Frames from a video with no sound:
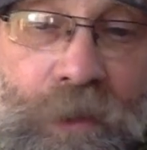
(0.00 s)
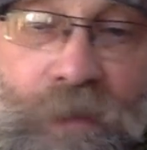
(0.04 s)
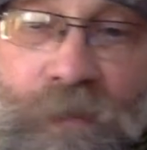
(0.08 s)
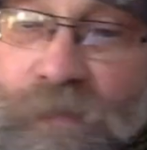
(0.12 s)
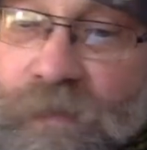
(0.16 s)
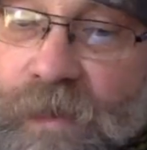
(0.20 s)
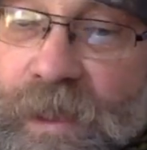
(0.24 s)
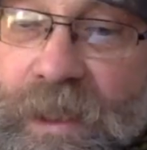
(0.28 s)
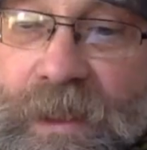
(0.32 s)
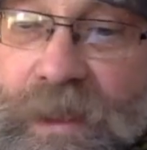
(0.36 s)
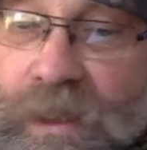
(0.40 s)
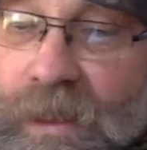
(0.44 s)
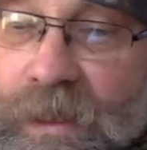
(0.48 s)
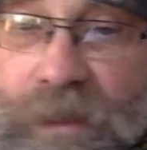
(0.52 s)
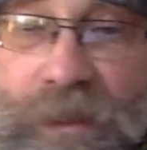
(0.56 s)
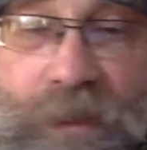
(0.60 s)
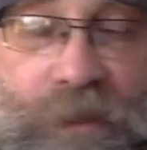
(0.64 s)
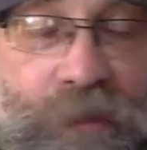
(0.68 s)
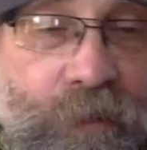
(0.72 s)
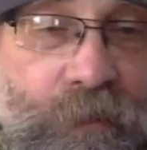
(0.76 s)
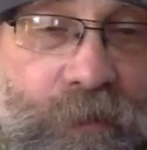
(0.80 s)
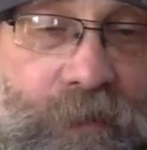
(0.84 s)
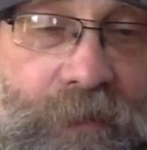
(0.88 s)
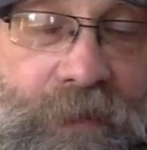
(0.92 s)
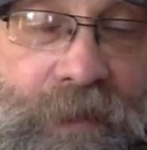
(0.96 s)
This is the
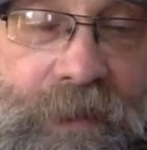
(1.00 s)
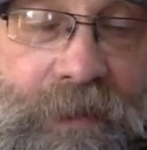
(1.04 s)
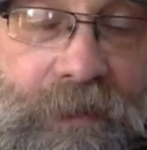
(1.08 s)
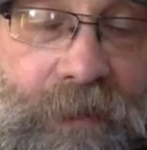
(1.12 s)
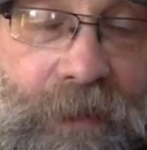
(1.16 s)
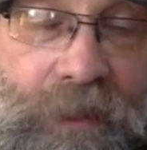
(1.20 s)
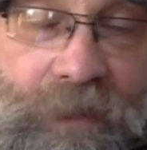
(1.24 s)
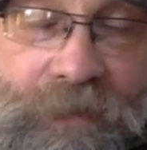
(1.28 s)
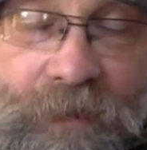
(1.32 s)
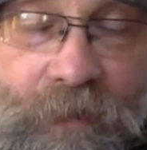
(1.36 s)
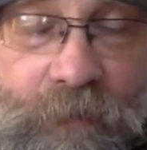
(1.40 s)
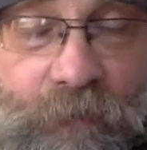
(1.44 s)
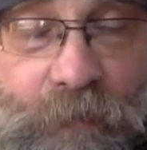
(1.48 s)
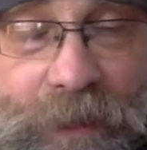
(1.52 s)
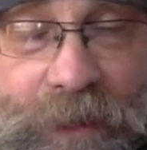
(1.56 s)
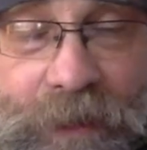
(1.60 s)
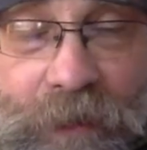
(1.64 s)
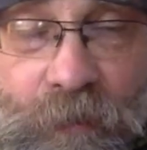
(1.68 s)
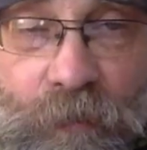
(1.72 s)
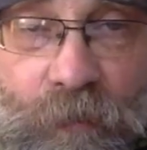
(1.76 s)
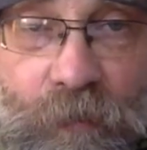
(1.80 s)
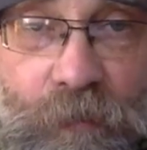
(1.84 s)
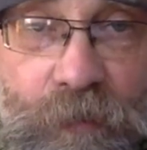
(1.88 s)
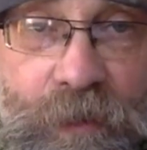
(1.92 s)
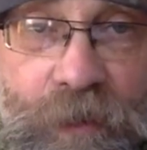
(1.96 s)
sort of thing that I think we
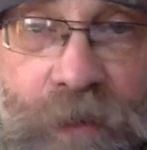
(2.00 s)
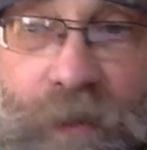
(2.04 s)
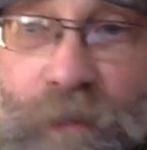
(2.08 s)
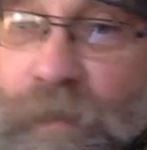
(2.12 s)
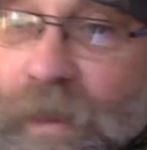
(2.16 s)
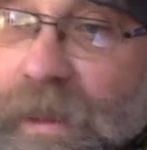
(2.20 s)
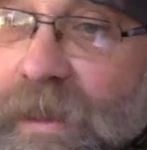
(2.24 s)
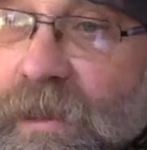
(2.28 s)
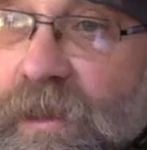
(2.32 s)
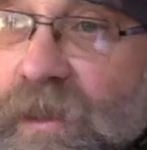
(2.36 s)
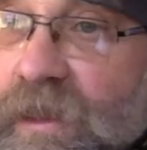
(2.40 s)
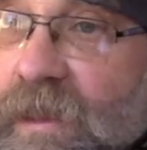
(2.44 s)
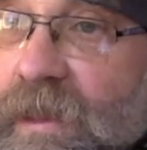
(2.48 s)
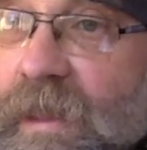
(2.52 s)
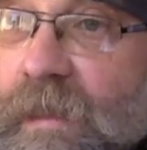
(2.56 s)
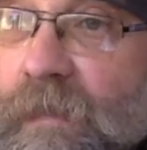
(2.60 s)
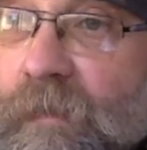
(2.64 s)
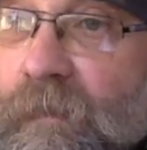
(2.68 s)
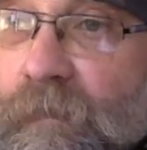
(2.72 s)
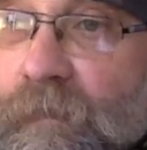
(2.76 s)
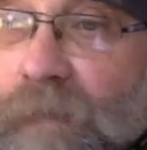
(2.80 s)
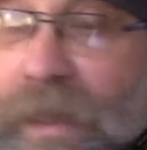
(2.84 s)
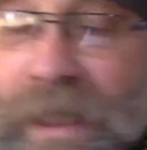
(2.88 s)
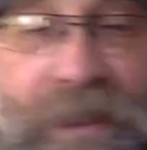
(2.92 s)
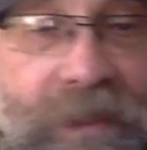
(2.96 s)
can all do. We can just
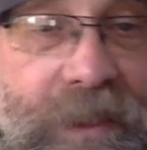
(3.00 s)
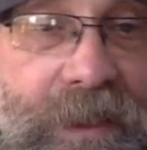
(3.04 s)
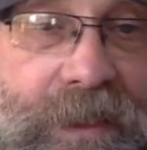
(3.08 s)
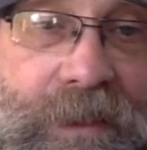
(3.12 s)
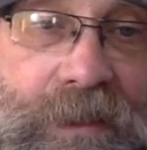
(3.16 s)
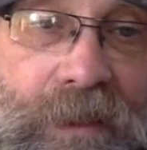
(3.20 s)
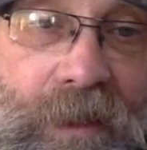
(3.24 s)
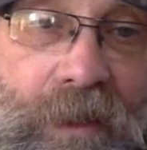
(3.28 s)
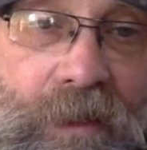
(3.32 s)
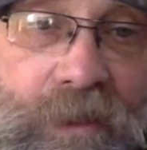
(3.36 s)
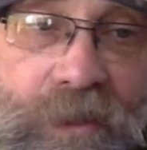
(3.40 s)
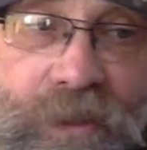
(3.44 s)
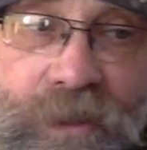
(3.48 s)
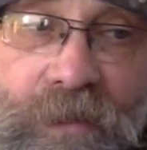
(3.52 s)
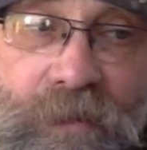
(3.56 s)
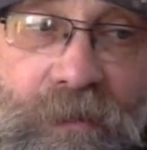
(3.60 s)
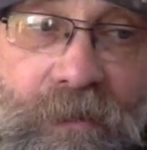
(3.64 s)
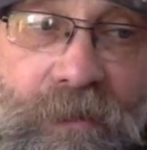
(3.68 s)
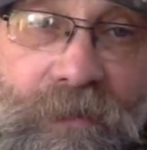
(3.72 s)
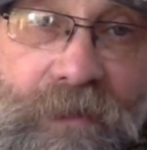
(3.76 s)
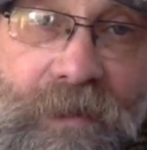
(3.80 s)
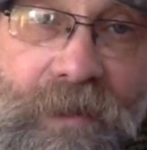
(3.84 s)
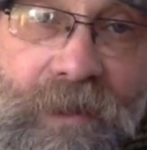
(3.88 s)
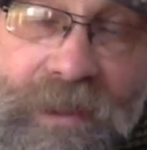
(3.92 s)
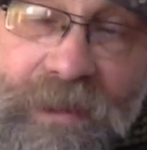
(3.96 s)
make things last
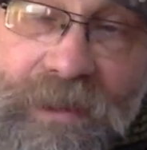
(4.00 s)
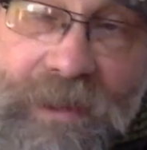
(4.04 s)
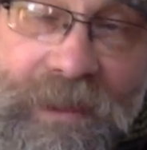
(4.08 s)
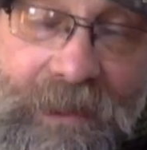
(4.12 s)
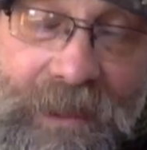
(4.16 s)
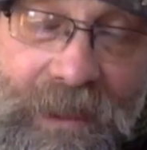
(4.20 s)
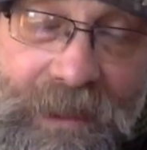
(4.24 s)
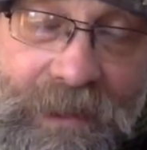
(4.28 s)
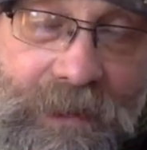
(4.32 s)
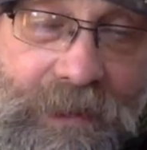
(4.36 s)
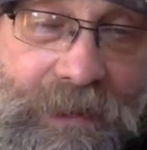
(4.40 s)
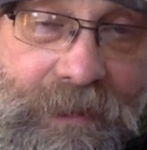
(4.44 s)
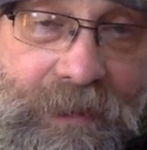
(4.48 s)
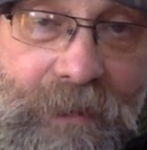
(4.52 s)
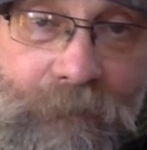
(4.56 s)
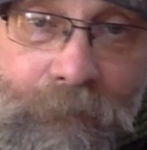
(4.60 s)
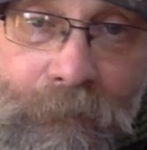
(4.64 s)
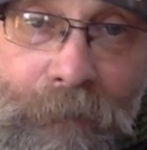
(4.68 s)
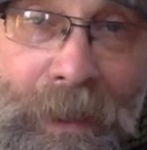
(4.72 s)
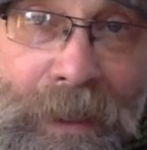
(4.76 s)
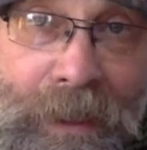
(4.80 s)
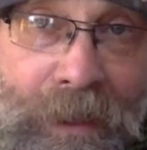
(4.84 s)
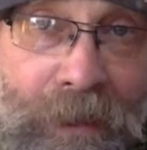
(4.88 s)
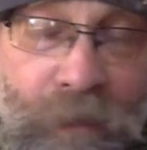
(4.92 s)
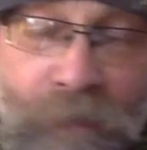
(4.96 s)
longer, and I think that's
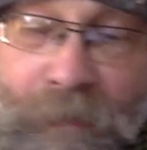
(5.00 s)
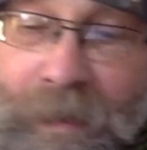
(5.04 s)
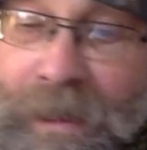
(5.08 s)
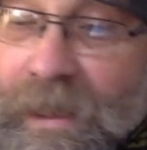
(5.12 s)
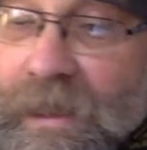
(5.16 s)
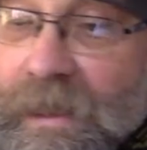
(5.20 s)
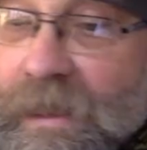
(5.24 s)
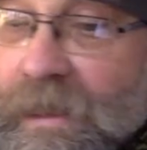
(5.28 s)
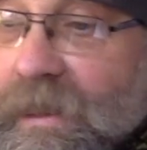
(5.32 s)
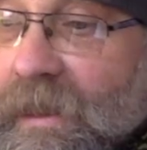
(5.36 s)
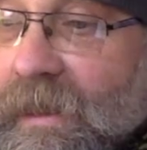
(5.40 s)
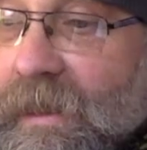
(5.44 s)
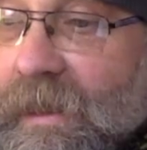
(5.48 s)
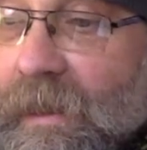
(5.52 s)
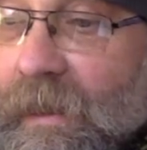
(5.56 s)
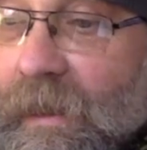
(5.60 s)
Bangernomics.